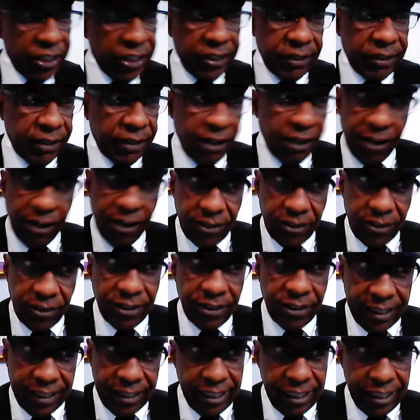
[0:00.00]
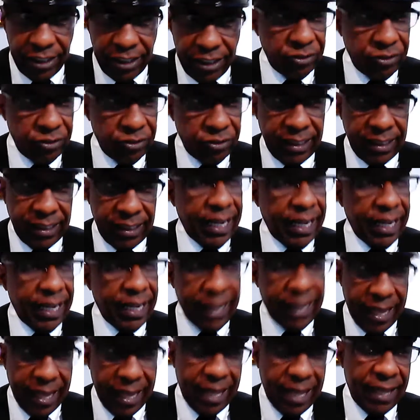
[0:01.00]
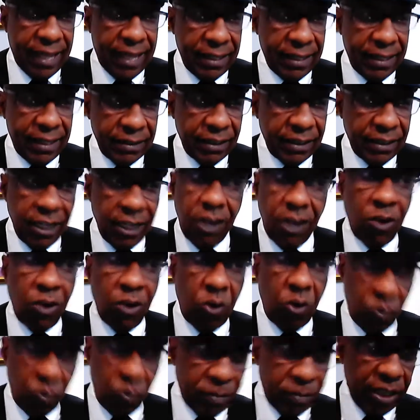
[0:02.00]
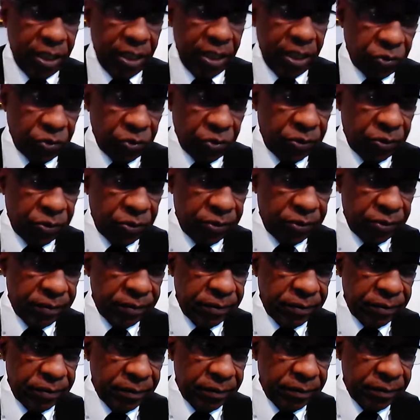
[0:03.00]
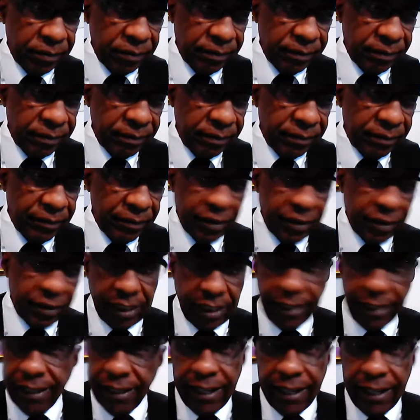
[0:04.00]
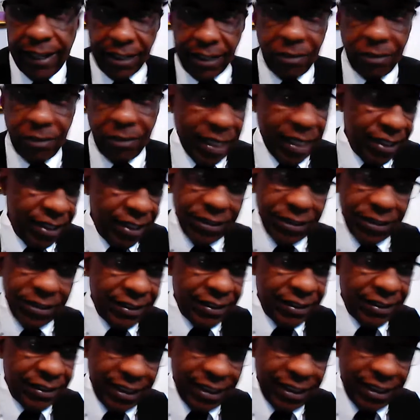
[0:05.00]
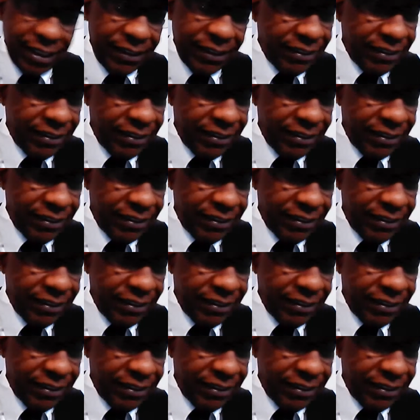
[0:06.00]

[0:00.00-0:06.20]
to share all of the history that I got on my tour. See, go back and look. See,